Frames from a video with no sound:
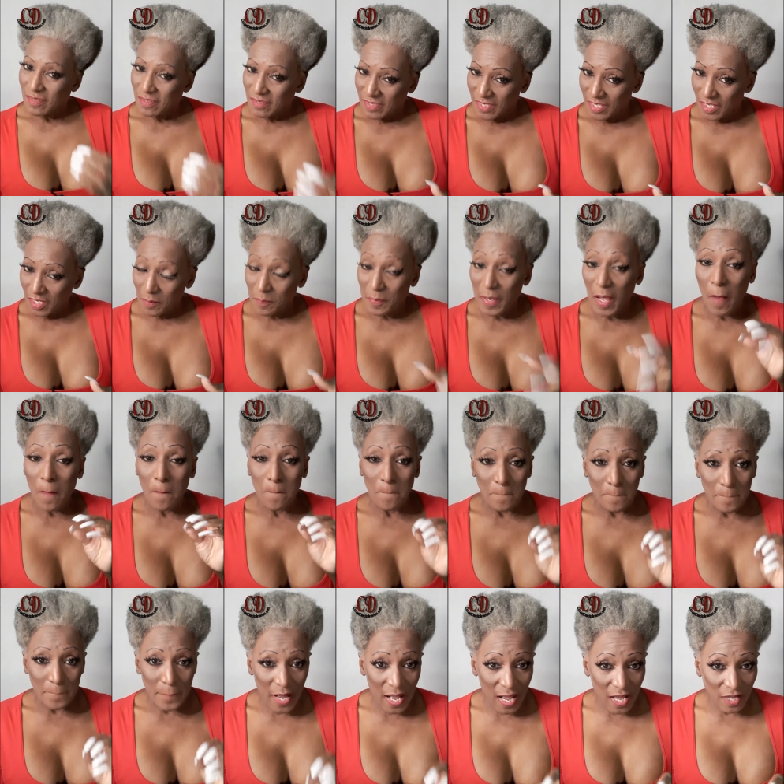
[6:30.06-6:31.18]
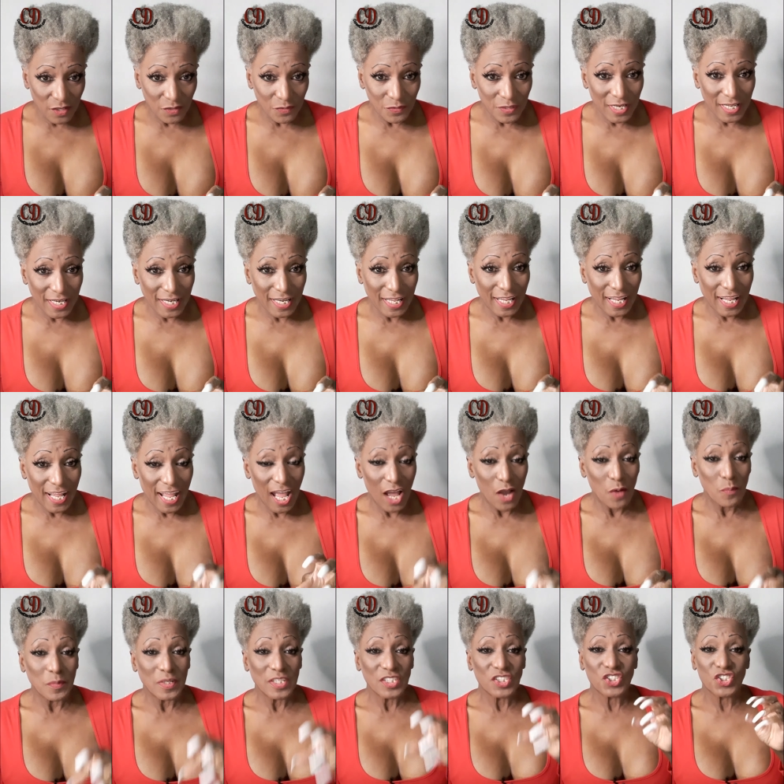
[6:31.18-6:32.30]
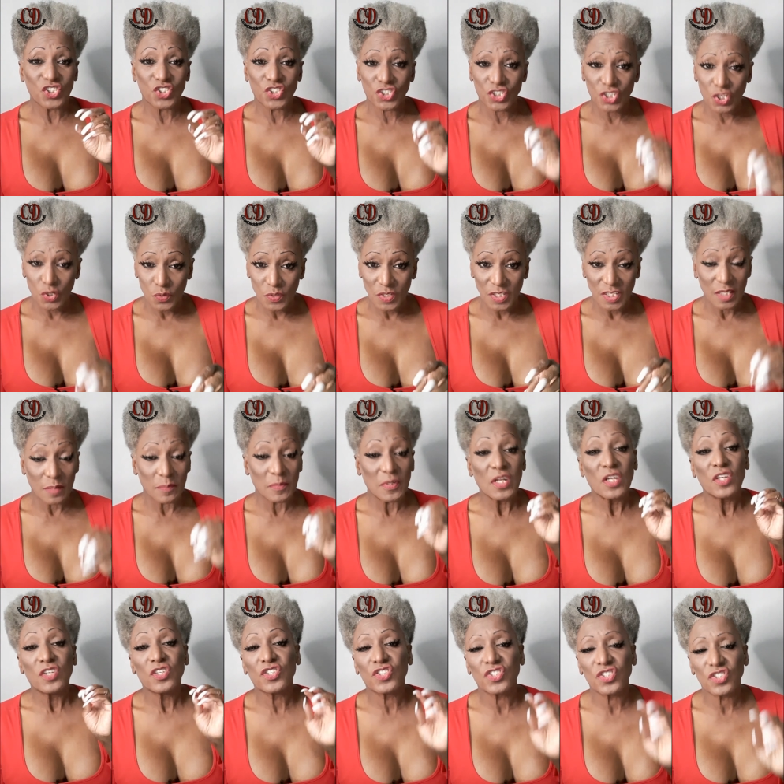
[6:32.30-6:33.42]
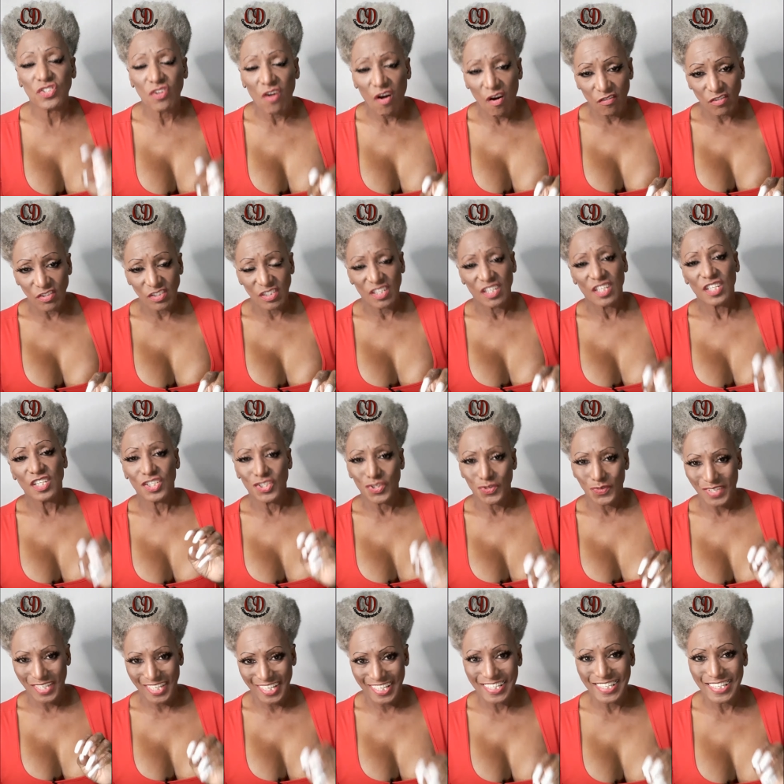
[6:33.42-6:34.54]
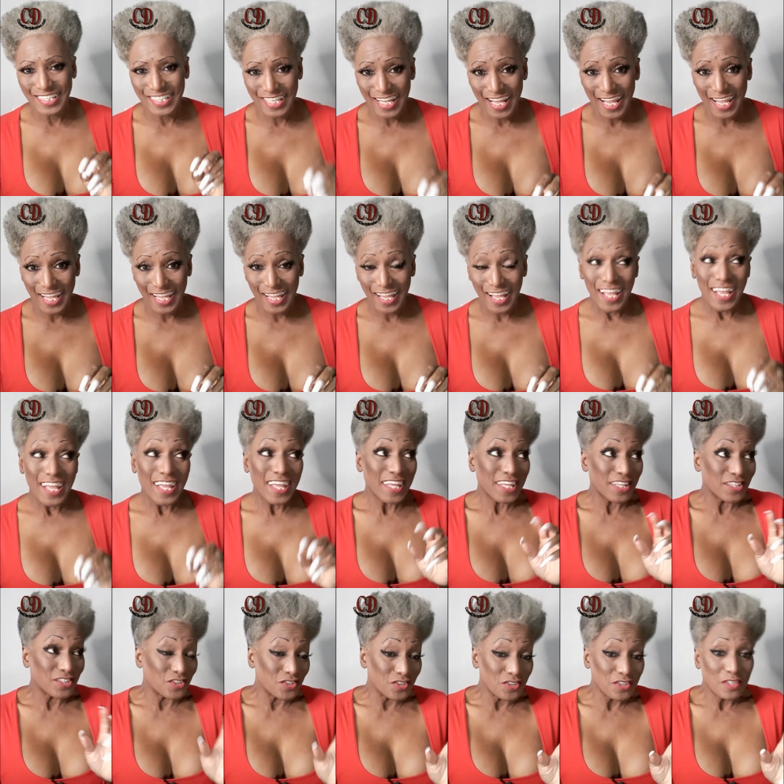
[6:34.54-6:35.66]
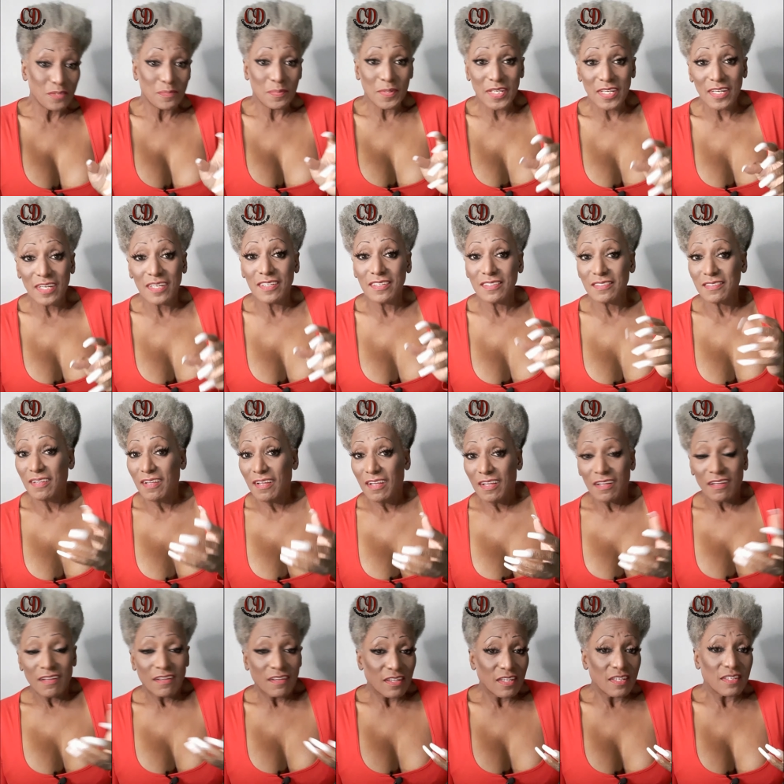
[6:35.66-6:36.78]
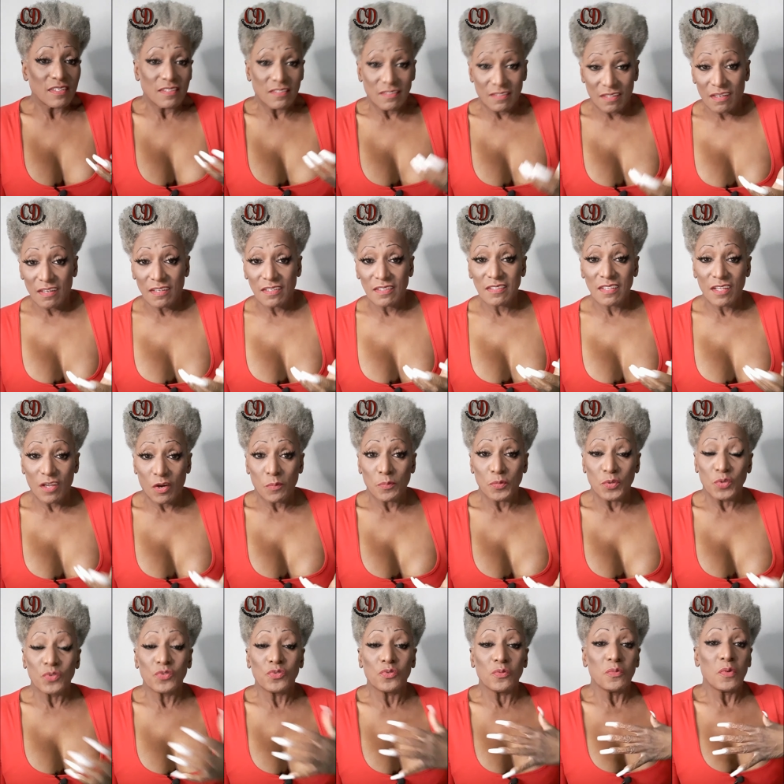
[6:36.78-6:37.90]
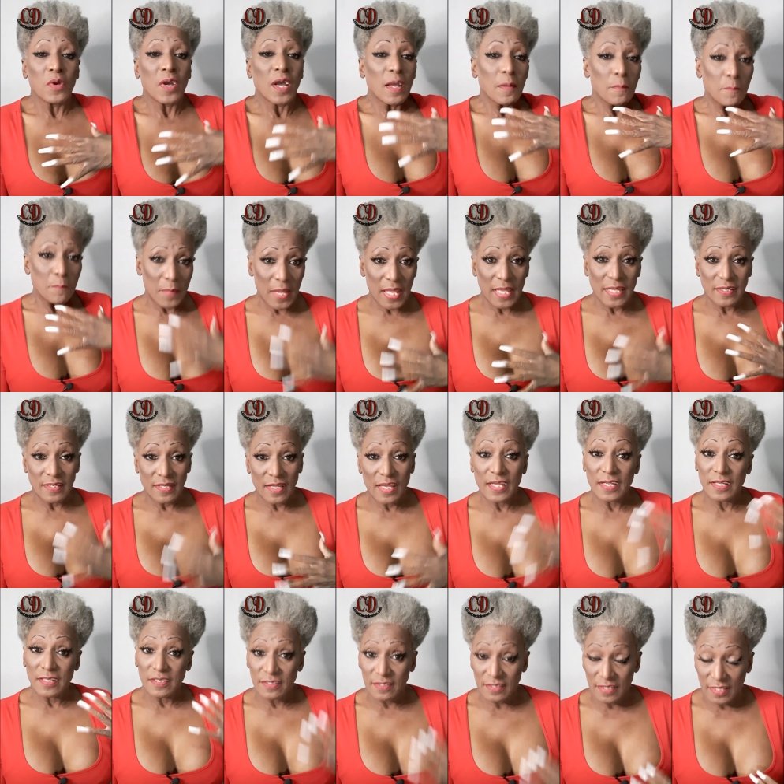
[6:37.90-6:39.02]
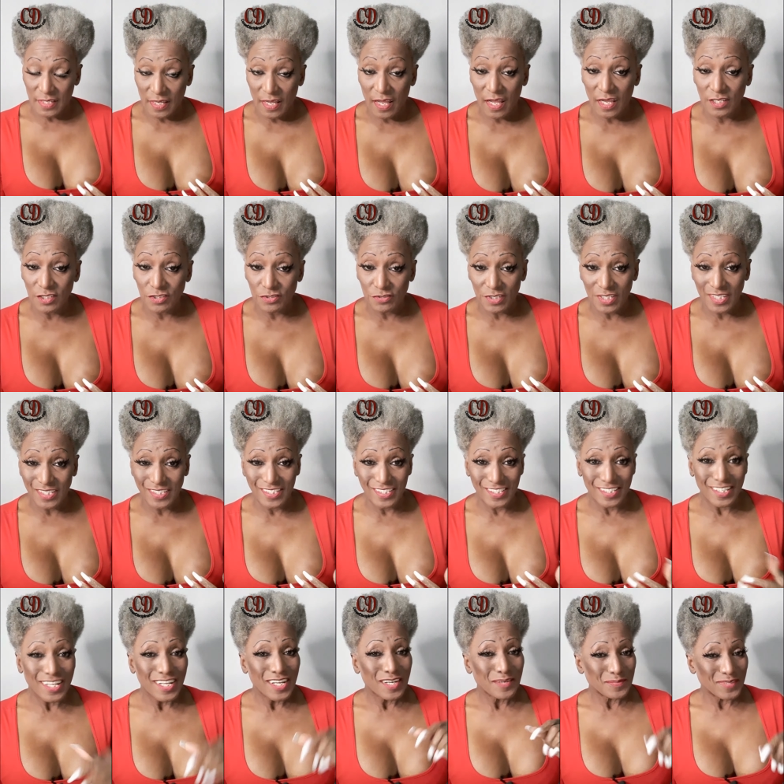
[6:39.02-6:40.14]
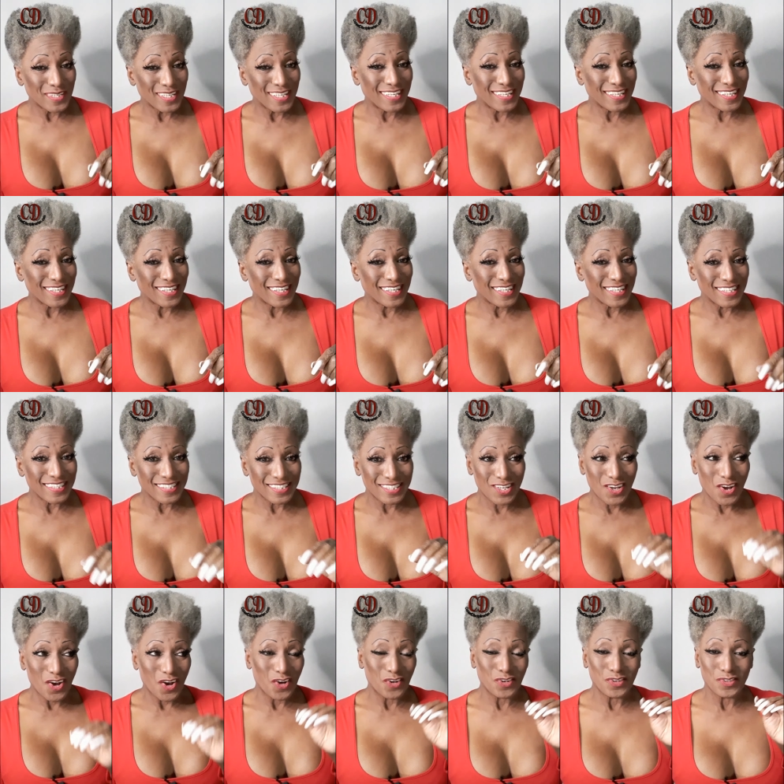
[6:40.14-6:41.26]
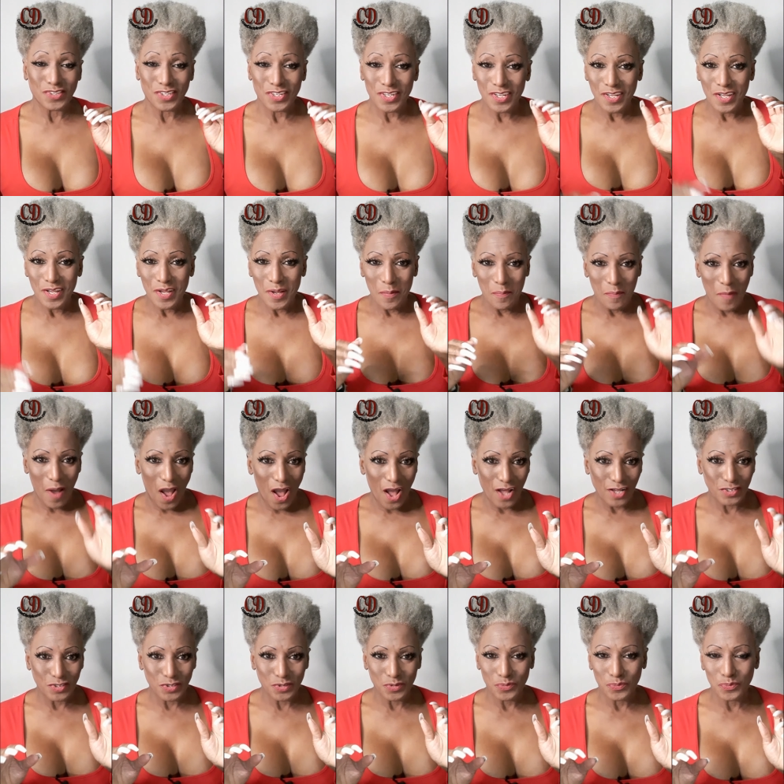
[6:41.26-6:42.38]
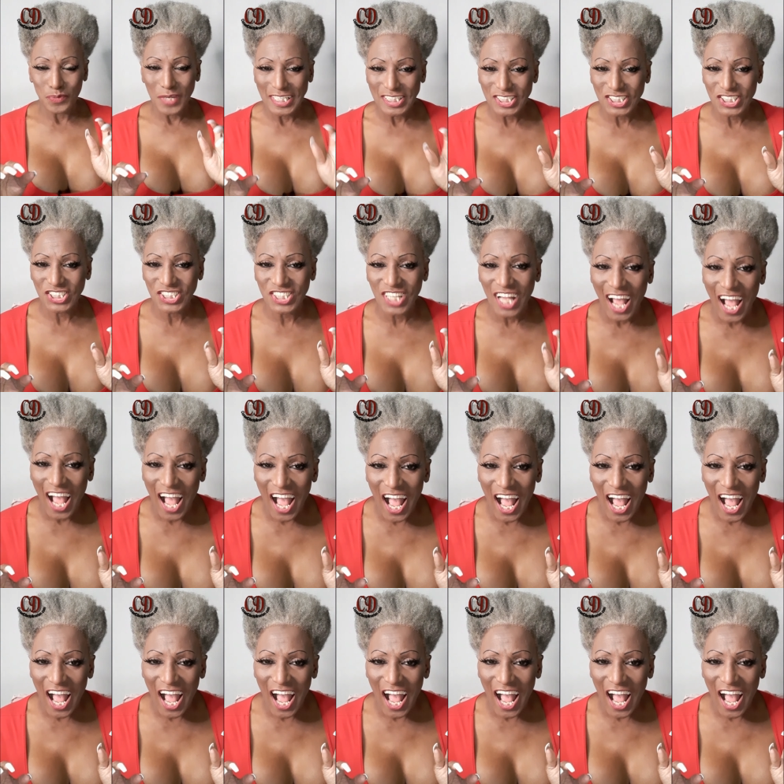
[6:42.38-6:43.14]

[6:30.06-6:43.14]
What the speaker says: think about moderating how much sodium, salt you intake. It's good because it does help you to maintain and stay hydrated. But again, it's called moderation.